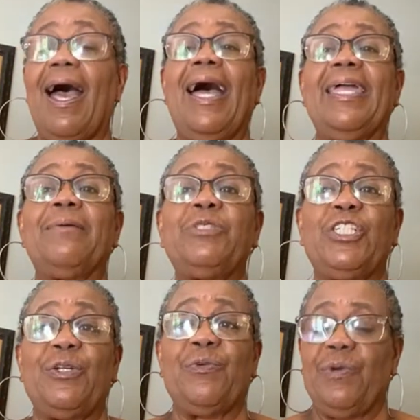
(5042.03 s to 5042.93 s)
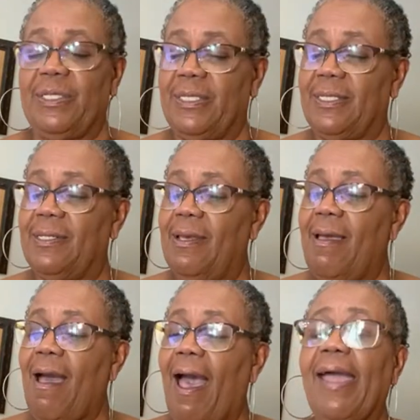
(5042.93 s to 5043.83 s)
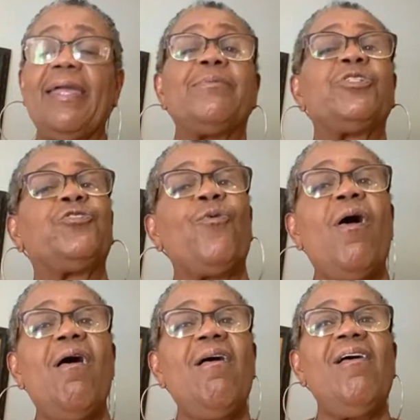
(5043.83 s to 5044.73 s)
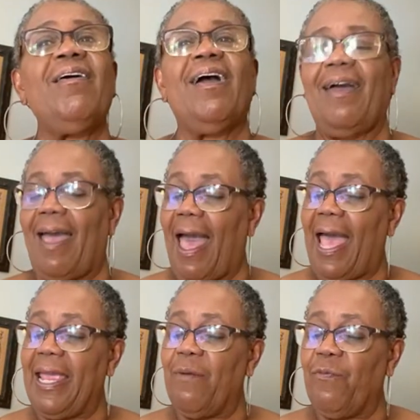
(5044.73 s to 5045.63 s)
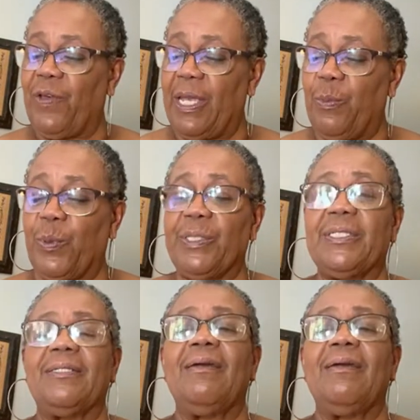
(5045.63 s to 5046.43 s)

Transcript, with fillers: I am generous. I am strong. I am favorite.